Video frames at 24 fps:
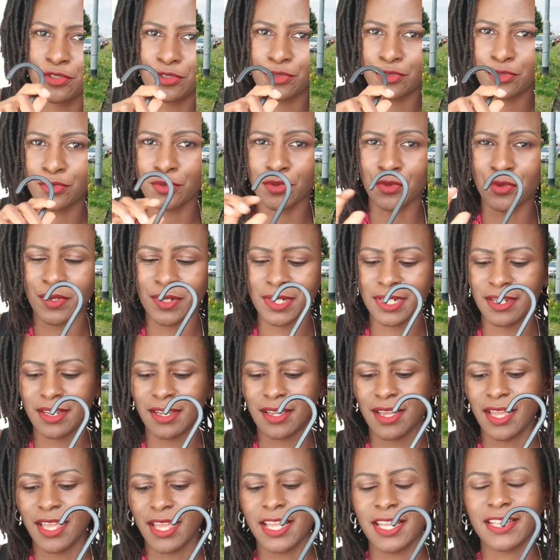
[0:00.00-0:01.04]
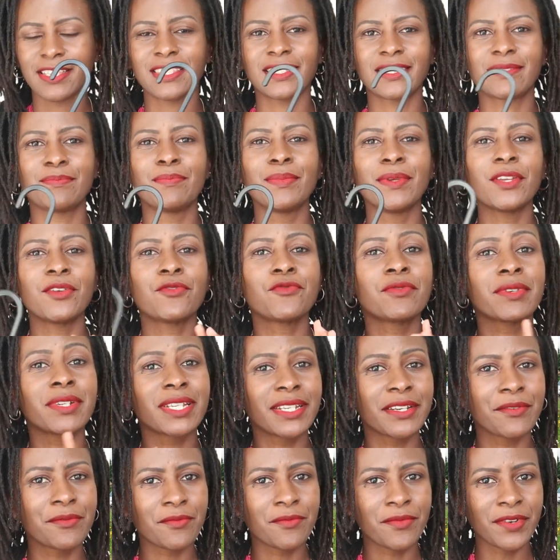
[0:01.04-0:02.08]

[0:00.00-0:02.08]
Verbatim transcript: soon it's been really